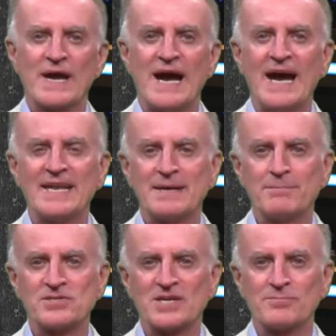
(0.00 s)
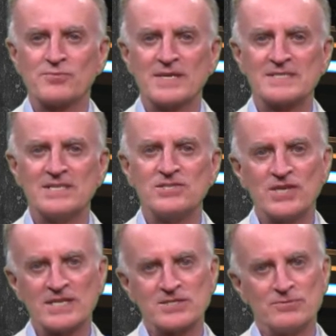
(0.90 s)
high temperature are present
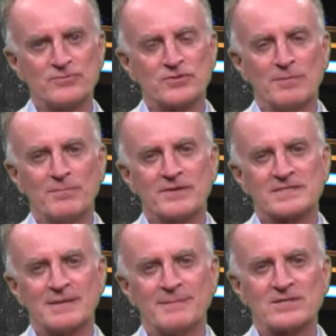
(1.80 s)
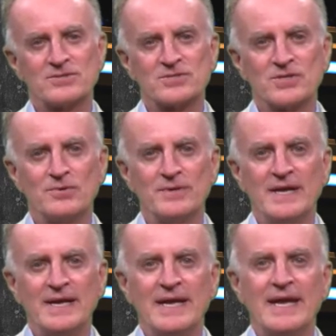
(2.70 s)
just on top of the subduction zone
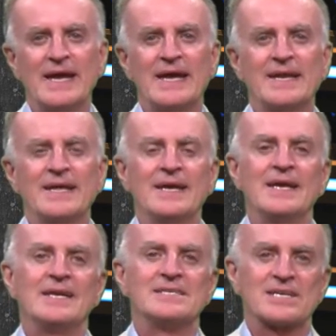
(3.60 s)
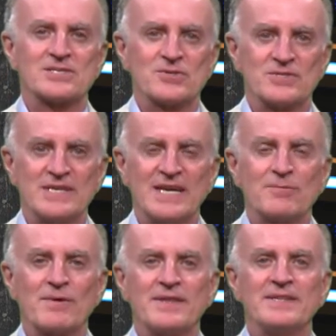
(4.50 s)
and is associated
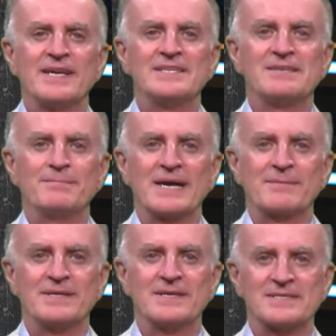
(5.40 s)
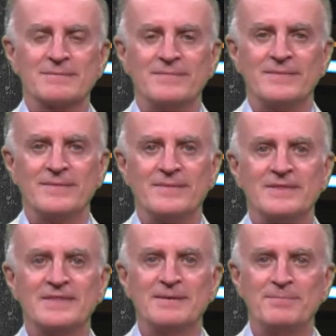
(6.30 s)
with intensive magmatism.
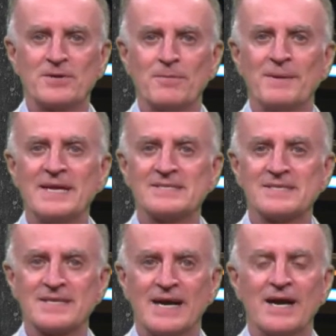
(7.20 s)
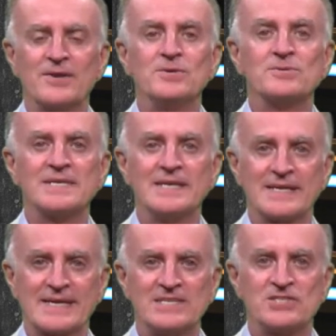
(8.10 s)
Typical places are New
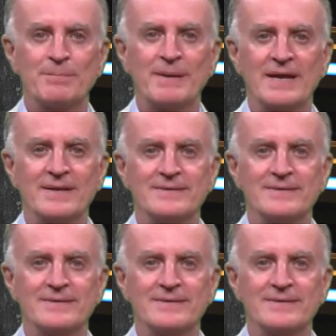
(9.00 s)
Zealand and Japan.